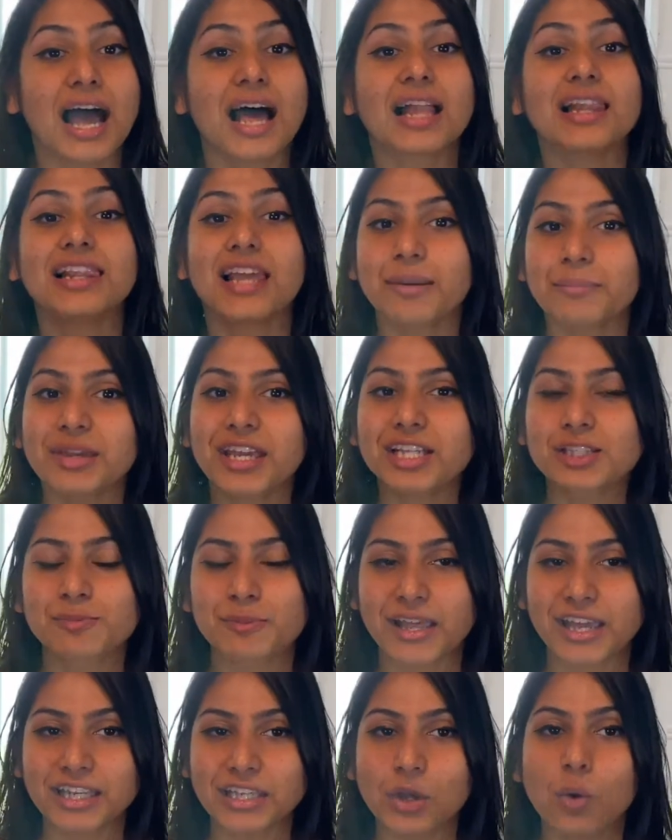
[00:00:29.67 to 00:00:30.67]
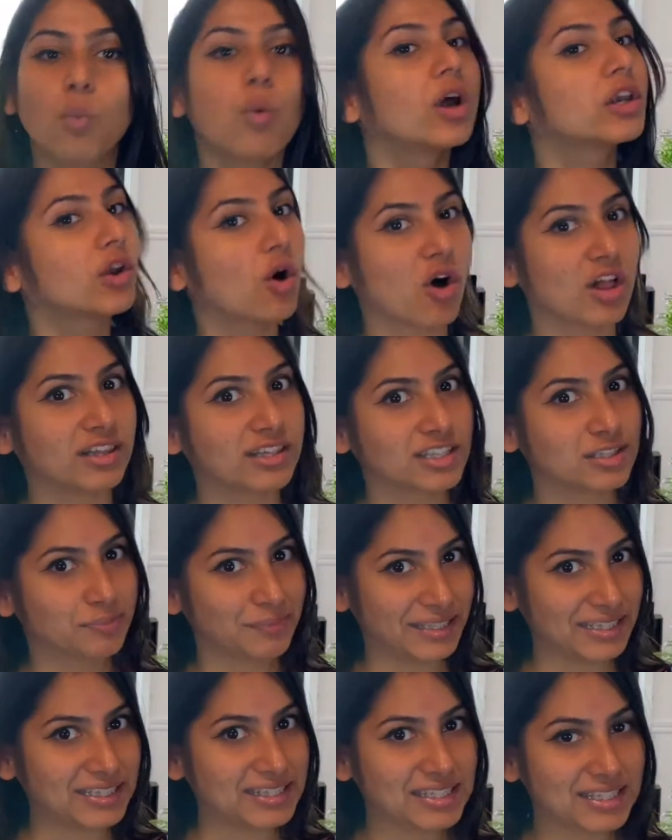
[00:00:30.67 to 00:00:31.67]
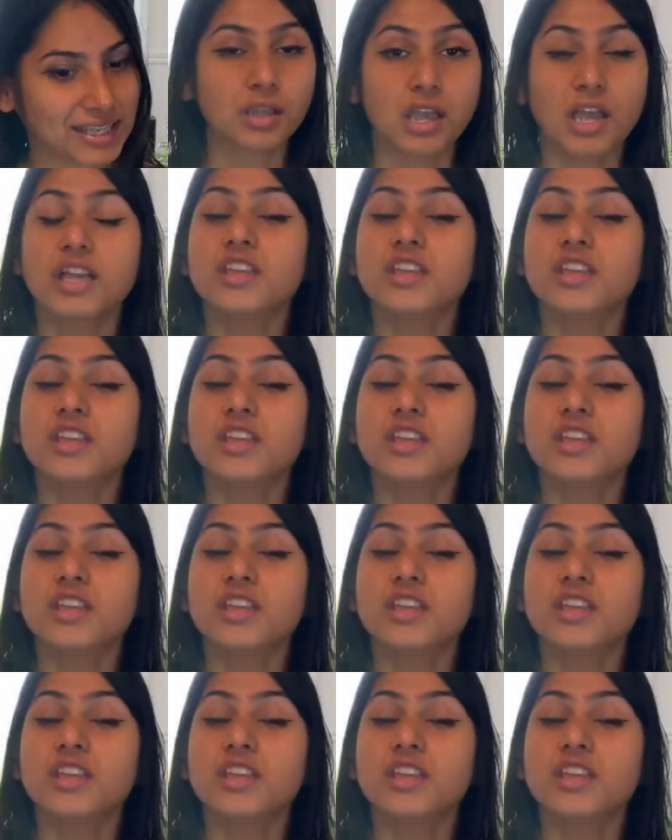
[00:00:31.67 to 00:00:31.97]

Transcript: Let me explain you what all this means.